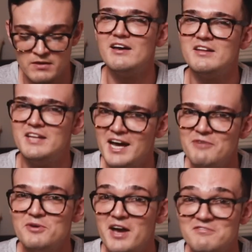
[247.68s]
And now
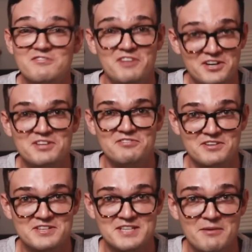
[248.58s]
you have a very
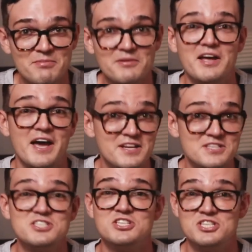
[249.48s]
different example, and
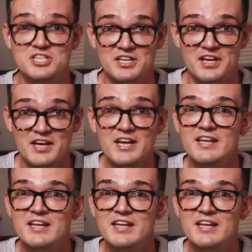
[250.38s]
it's Chile.